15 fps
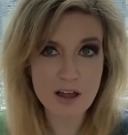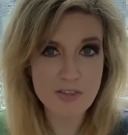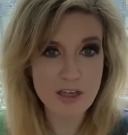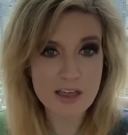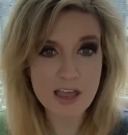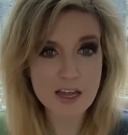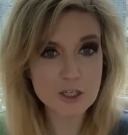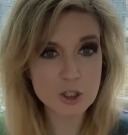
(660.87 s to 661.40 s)

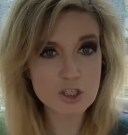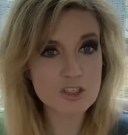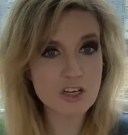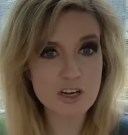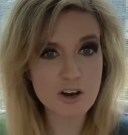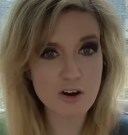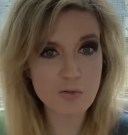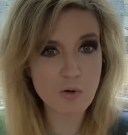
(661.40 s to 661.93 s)
They can't just
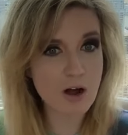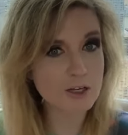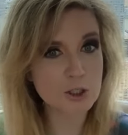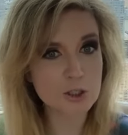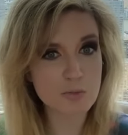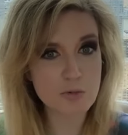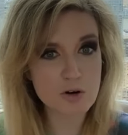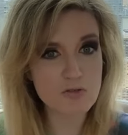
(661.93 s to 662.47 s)
sit here and
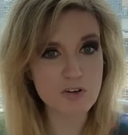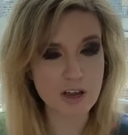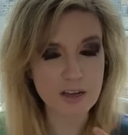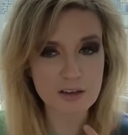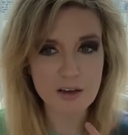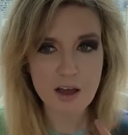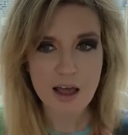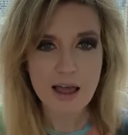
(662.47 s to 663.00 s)
watch the movie.
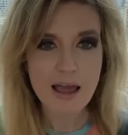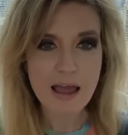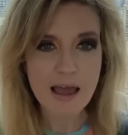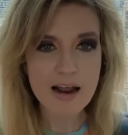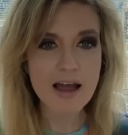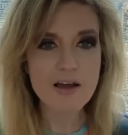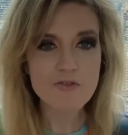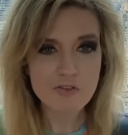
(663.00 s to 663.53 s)

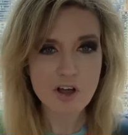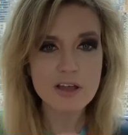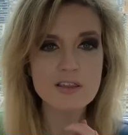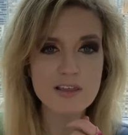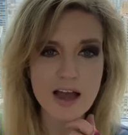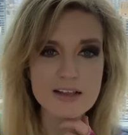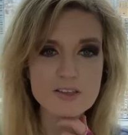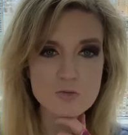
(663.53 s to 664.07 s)
And I feel
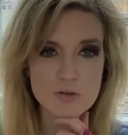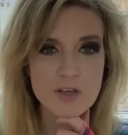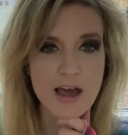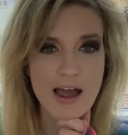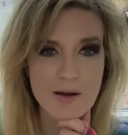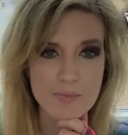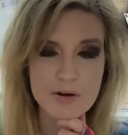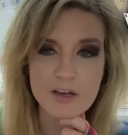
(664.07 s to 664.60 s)
like that's what's
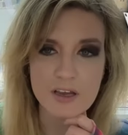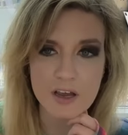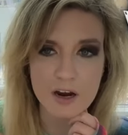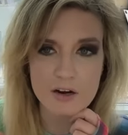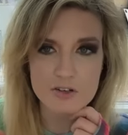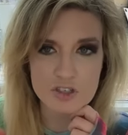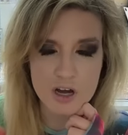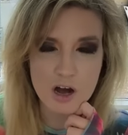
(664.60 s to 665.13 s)
happening
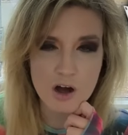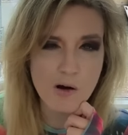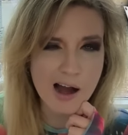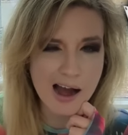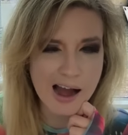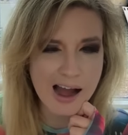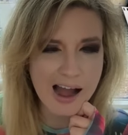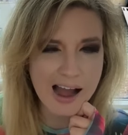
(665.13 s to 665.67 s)
here. So
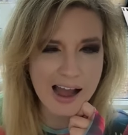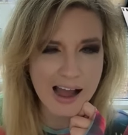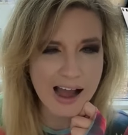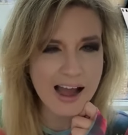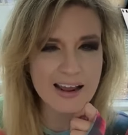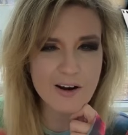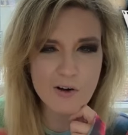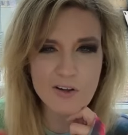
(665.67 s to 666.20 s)
I,
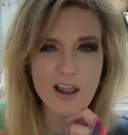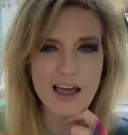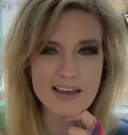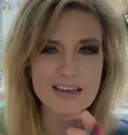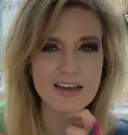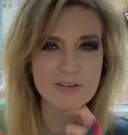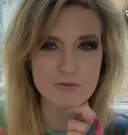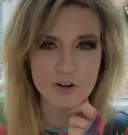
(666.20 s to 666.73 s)
I don't
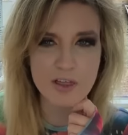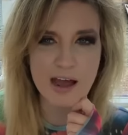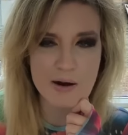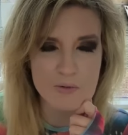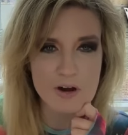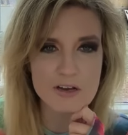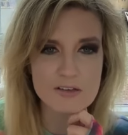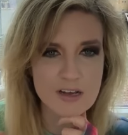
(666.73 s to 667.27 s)
like it for
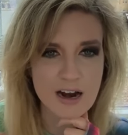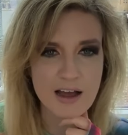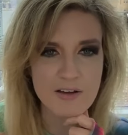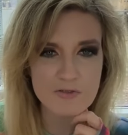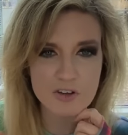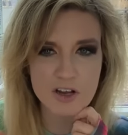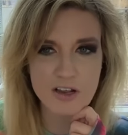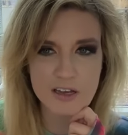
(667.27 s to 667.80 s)
that reason.
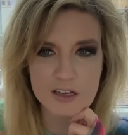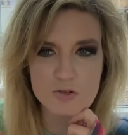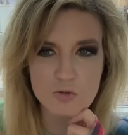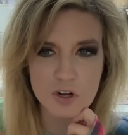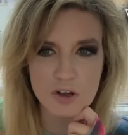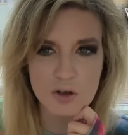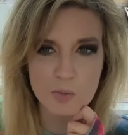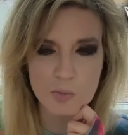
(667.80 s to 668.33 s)
I feel like it's
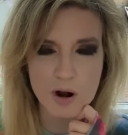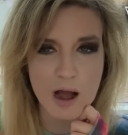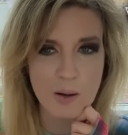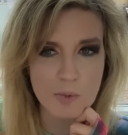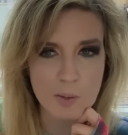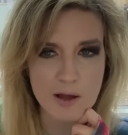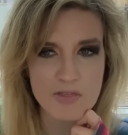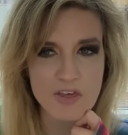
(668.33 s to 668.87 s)
really a
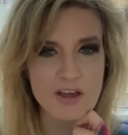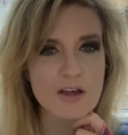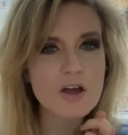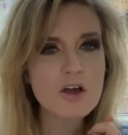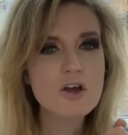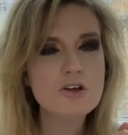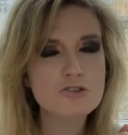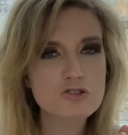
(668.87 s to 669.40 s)
problem. I think
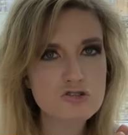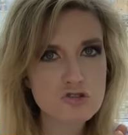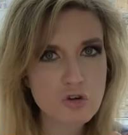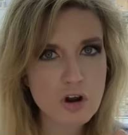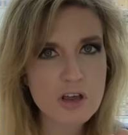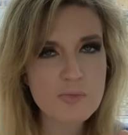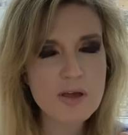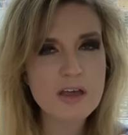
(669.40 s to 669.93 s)

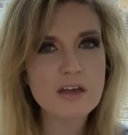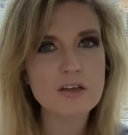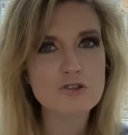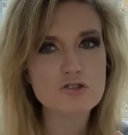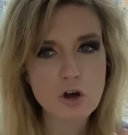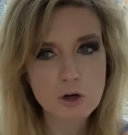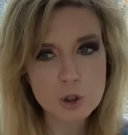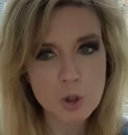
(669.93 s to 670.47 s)
streaming
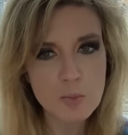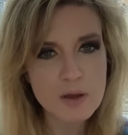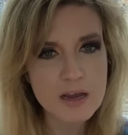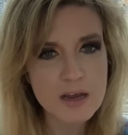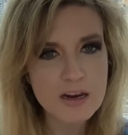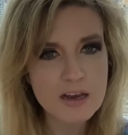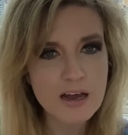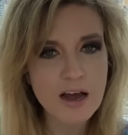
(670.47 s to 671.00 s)
and social
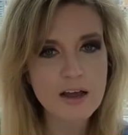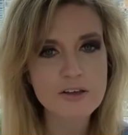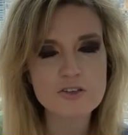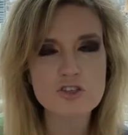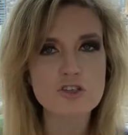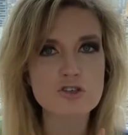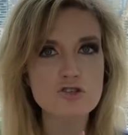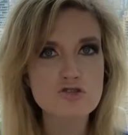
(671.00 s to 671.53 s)
media is
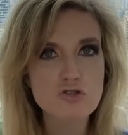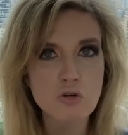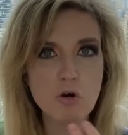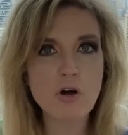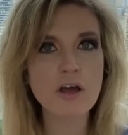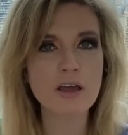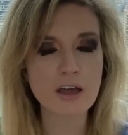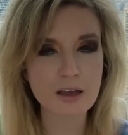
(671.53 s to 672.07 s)

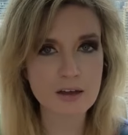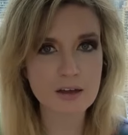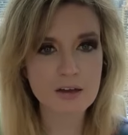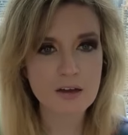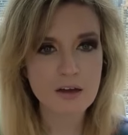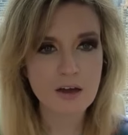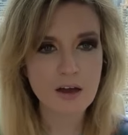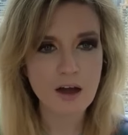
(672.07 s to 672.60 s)
destroying
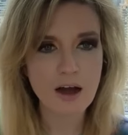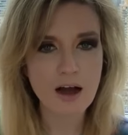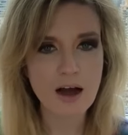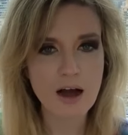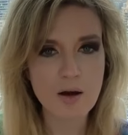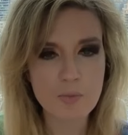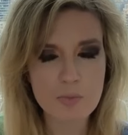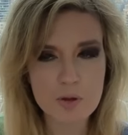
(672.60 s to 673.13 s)

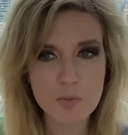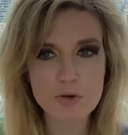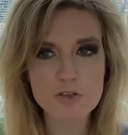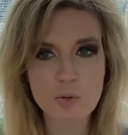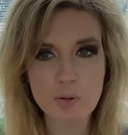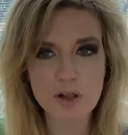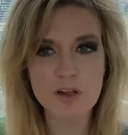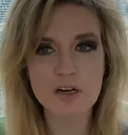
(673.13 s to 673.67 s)
uh, people's
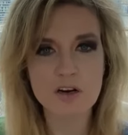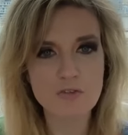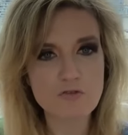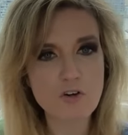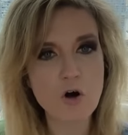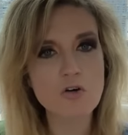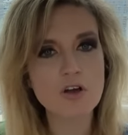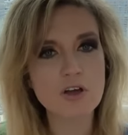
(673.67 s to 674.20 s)
ability to
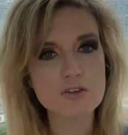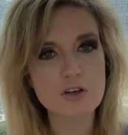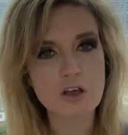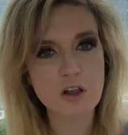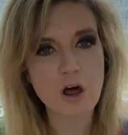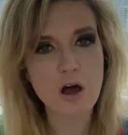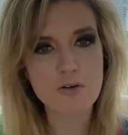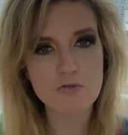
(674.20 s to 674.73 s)
focus
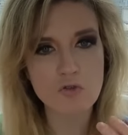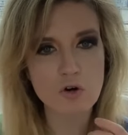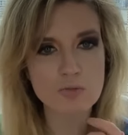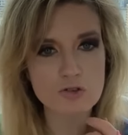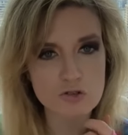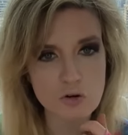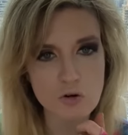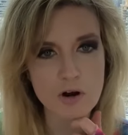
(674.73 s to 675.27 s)
on long
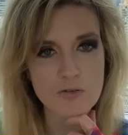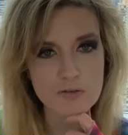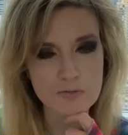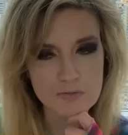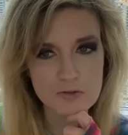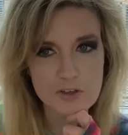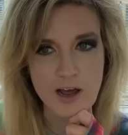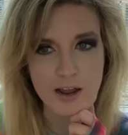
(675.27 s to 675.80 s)
form
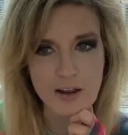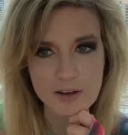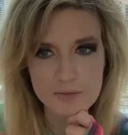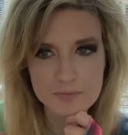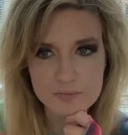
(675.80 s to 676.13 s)
storytelling.